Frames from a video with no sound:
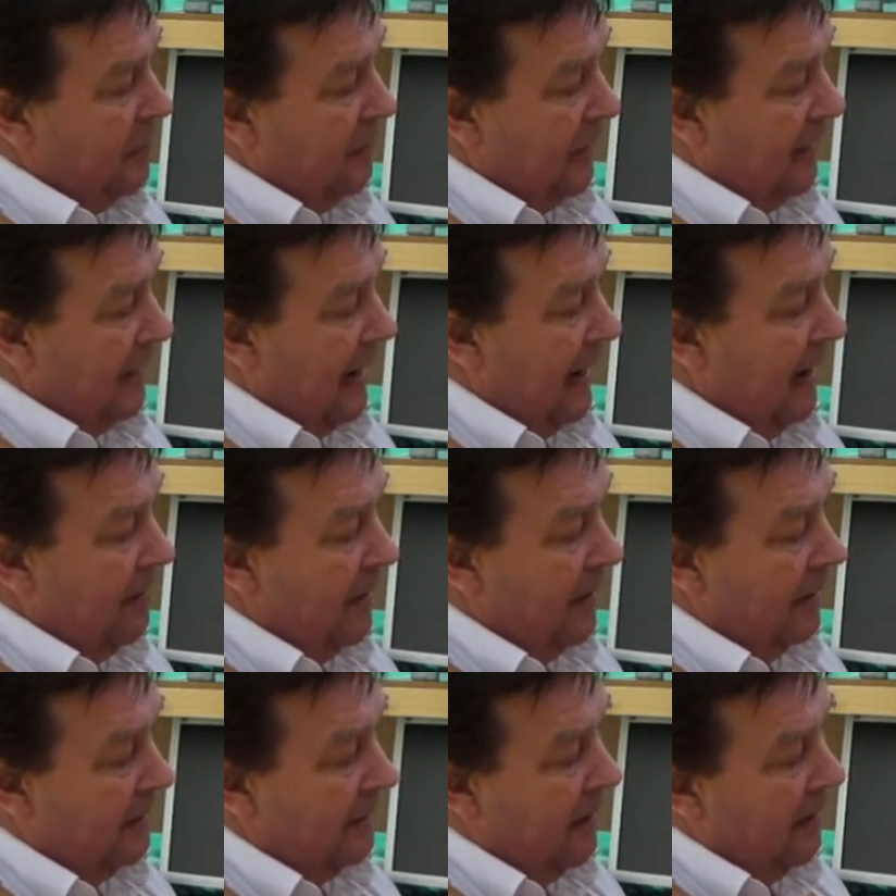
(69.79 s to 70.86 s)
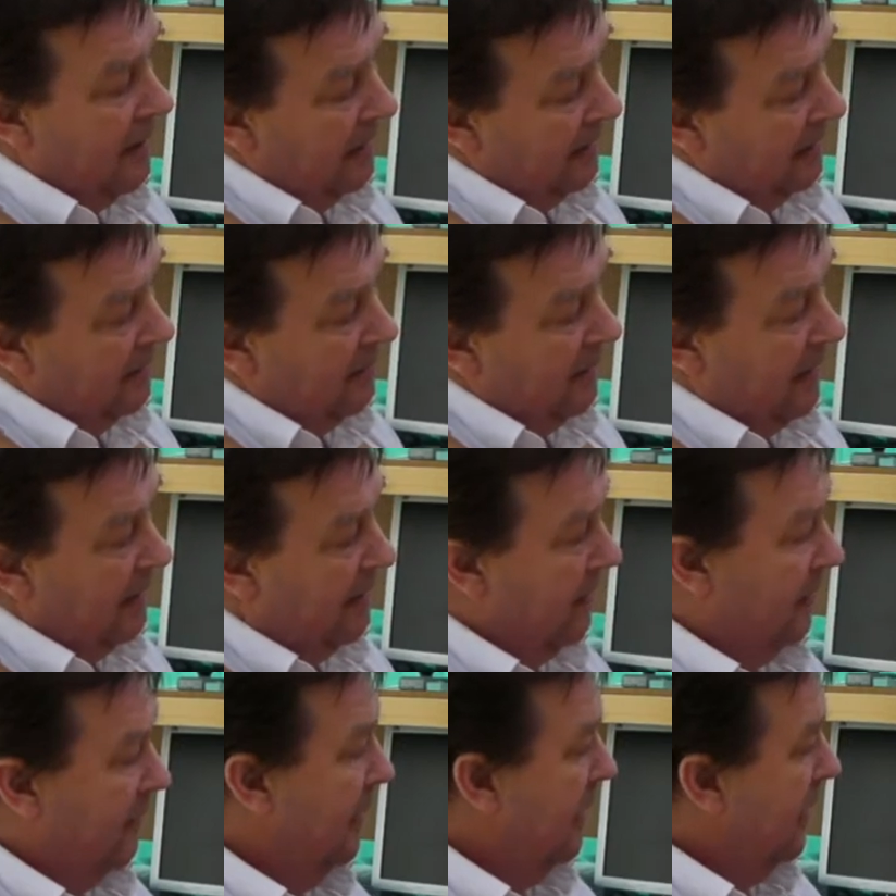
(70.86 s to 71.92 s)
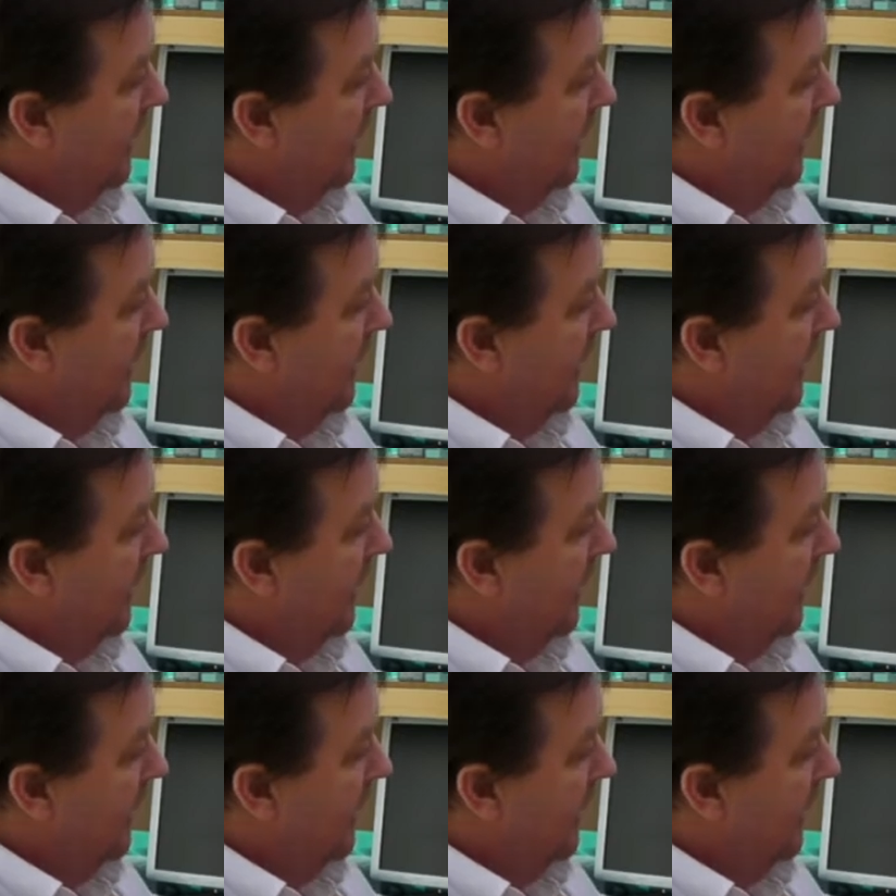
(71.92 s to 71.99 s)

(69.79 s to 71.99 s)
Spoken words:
we can hammer a tiny little pinhole,